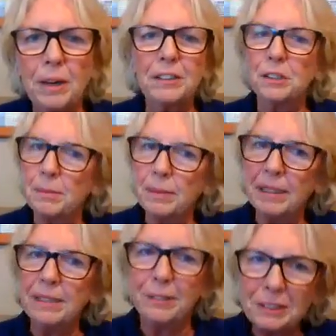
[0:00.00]
Because you're going to be
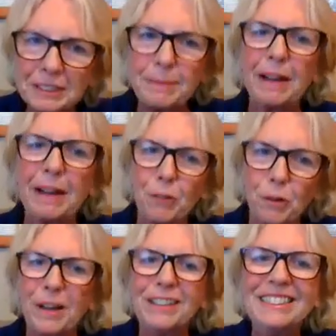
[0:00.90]
divorced in about
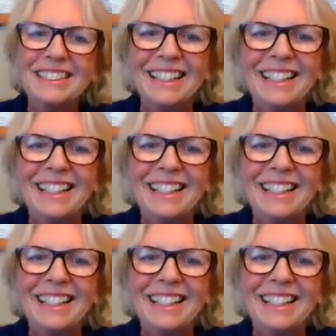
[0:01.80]
4 months.